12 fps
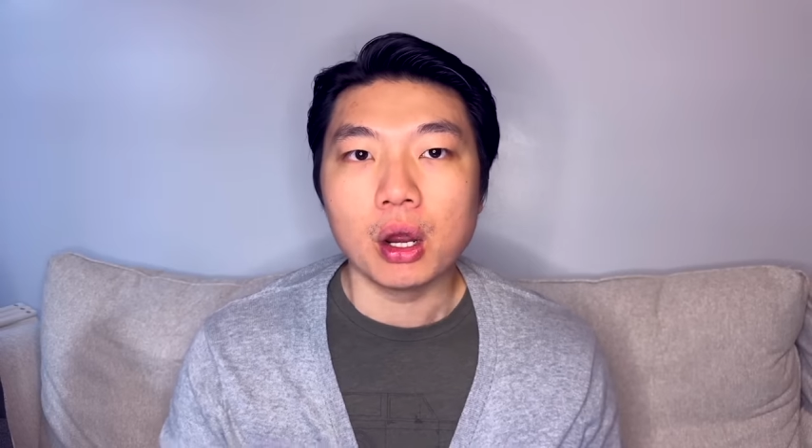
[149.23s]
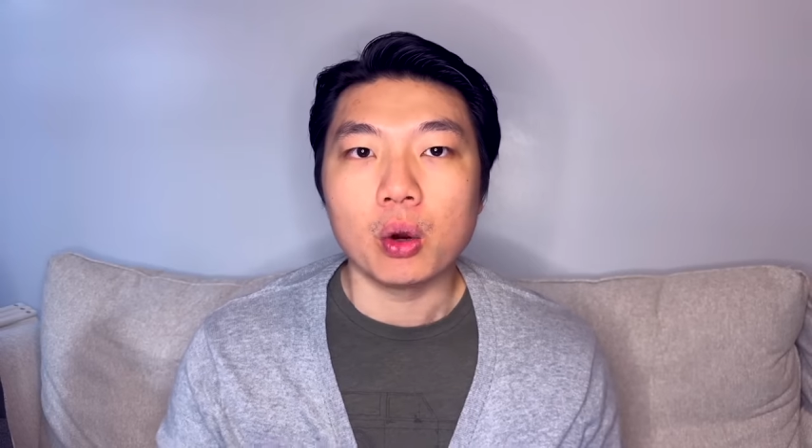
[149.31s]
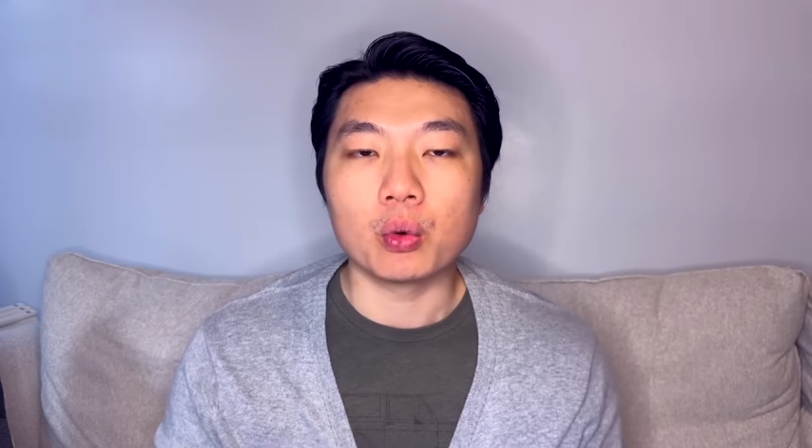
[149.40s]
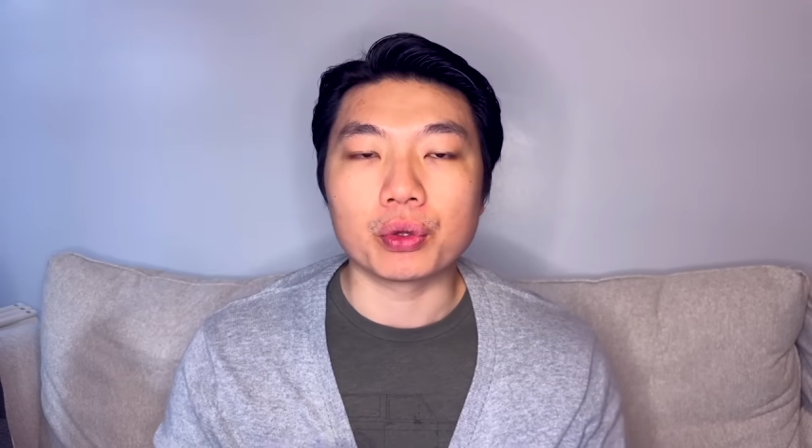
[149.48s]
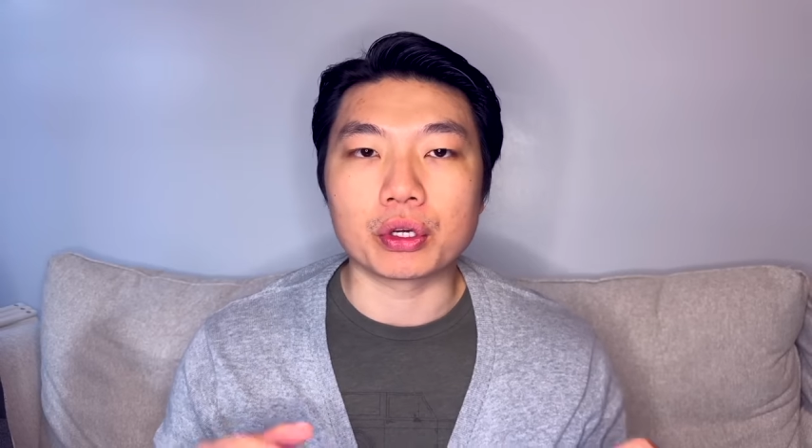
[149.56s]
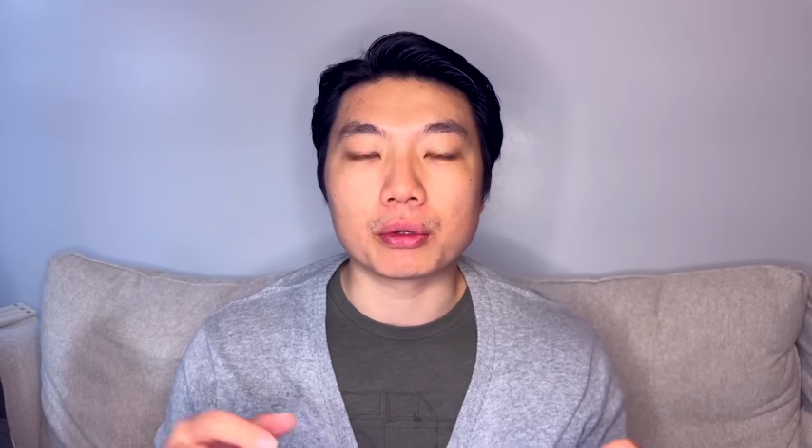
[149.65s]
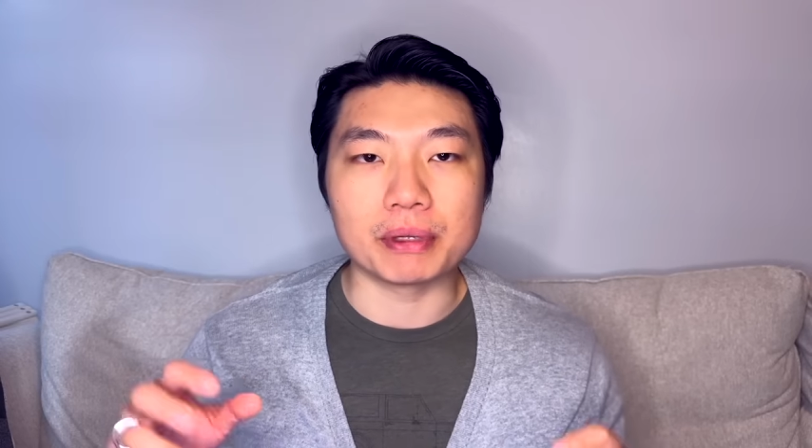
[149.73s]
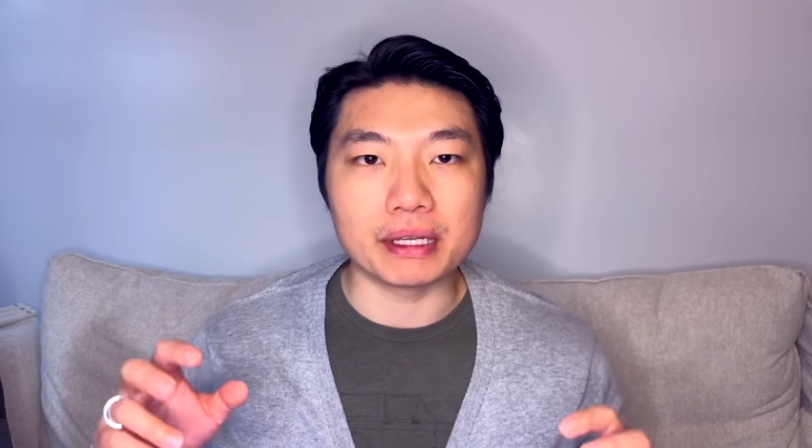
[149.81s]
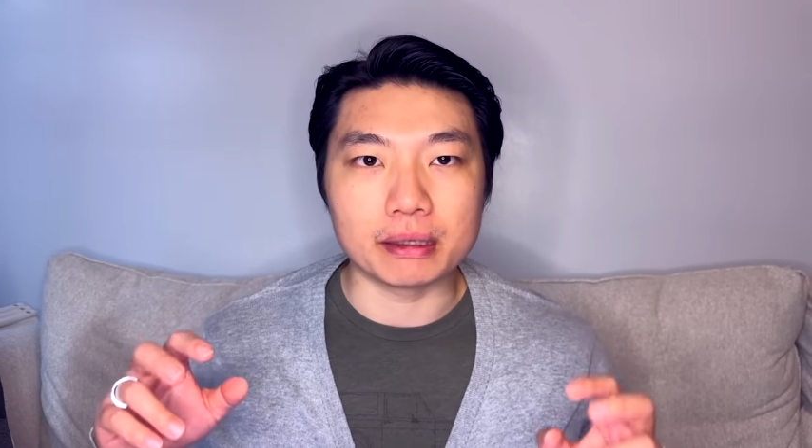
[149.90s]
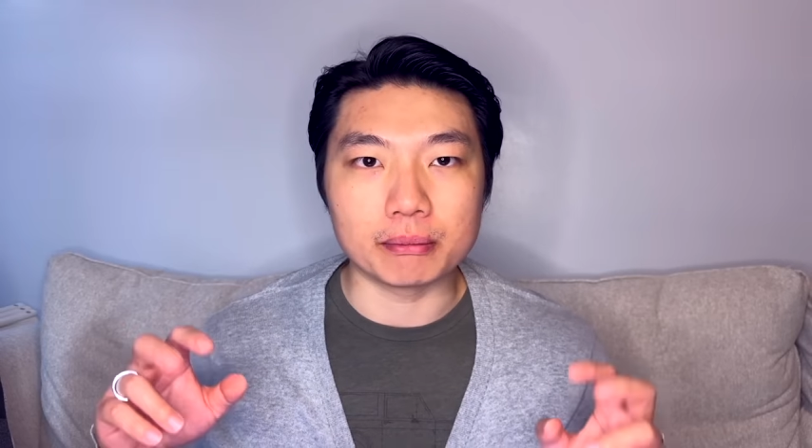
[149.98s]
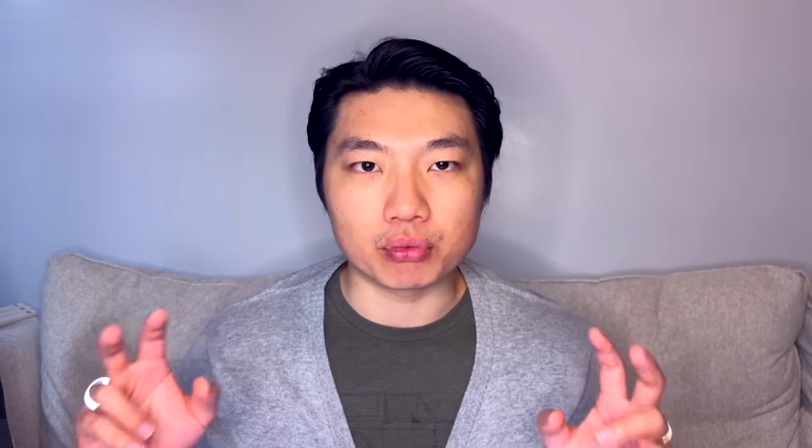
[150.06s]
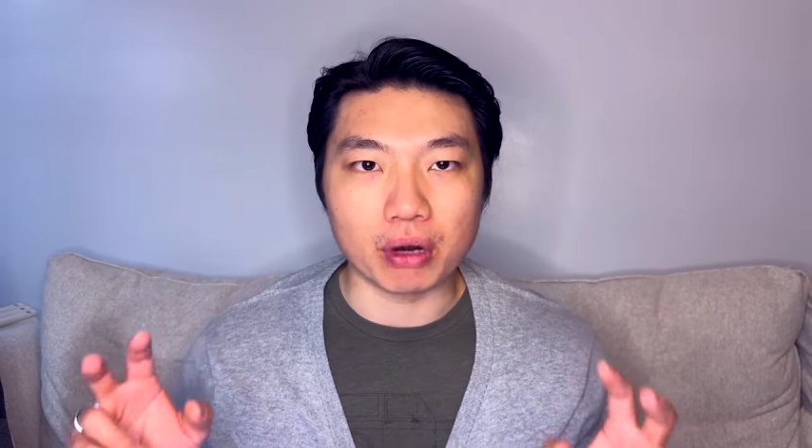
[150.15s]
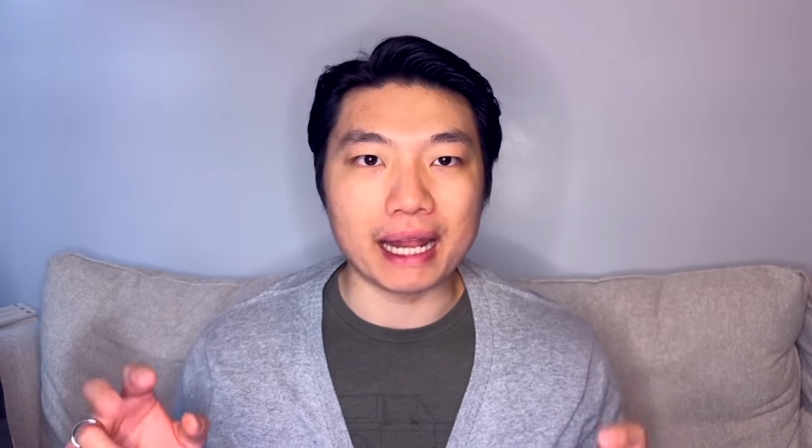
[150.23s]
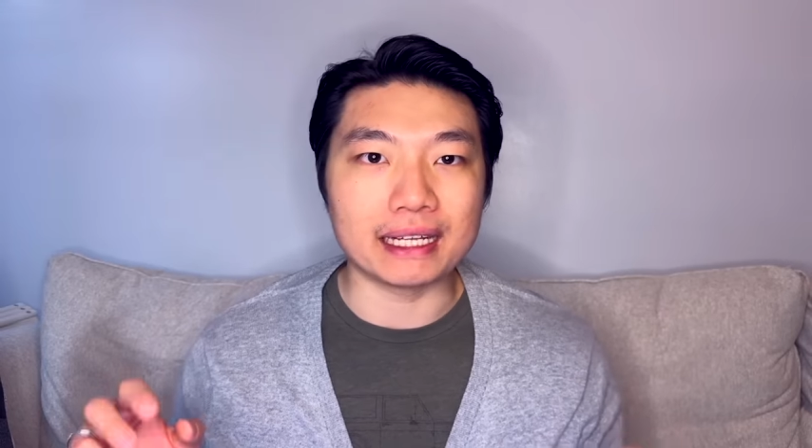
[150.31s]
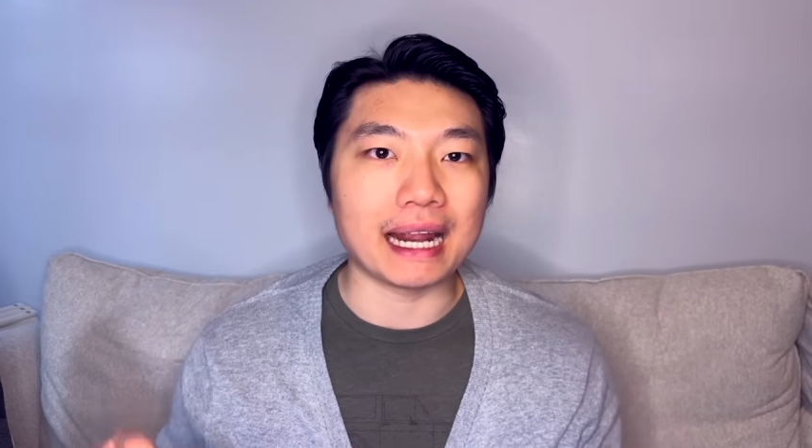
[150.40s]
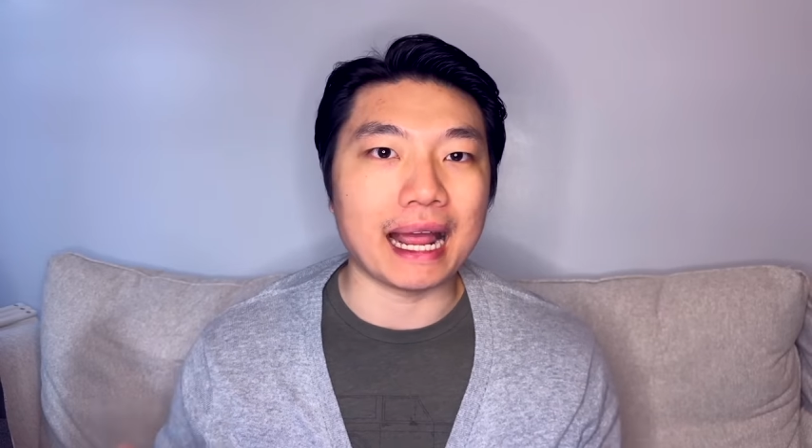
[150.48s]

who they're being branded